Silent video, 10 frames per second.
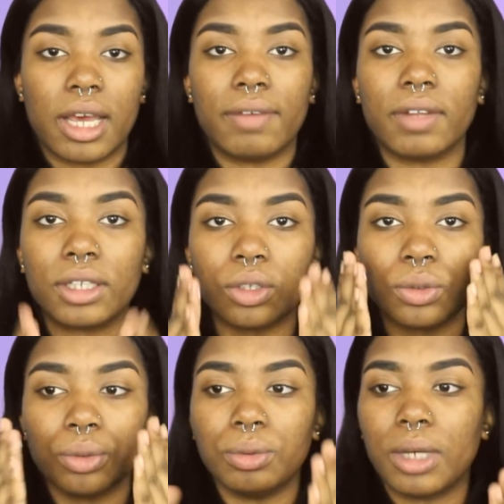I have like
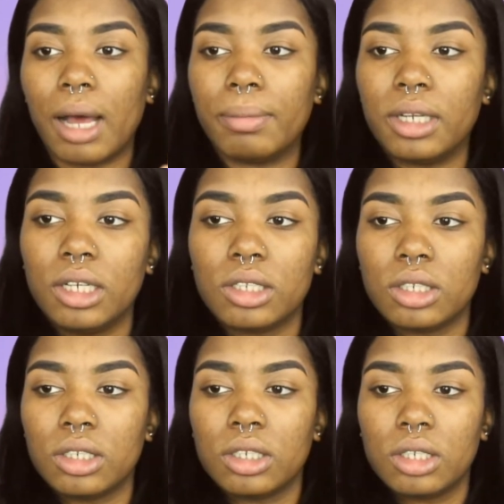true
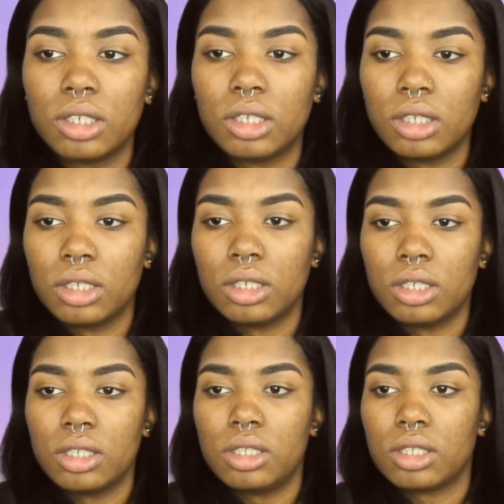combination
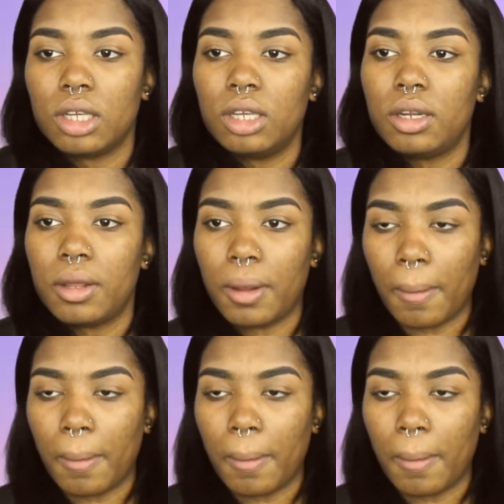skin.